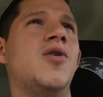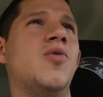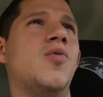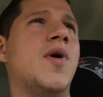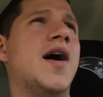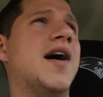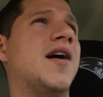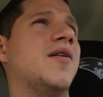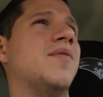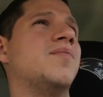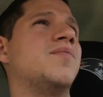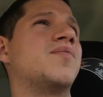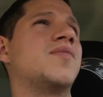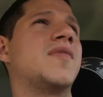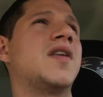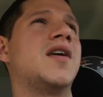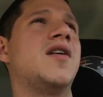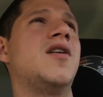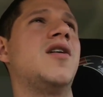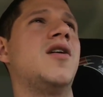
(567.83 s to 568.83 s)
Well,
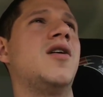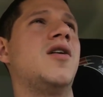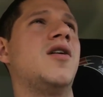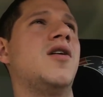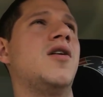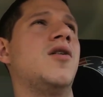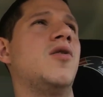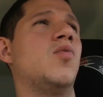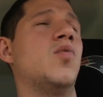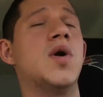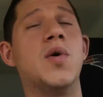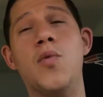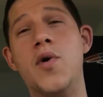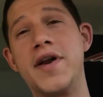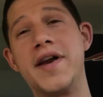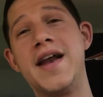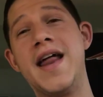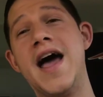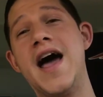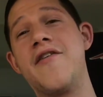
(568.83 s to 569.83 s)
we
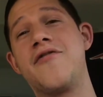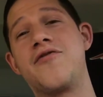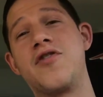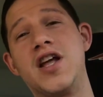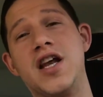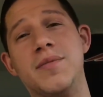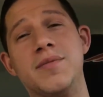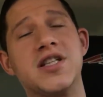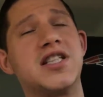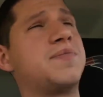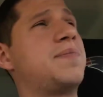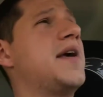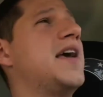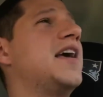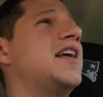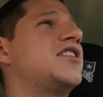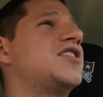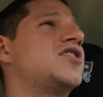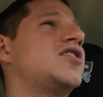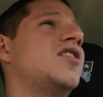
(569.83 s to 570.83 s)
wouldn't have freedom of
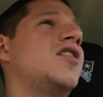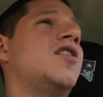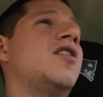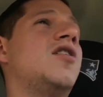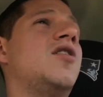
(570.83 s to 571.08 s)
speech.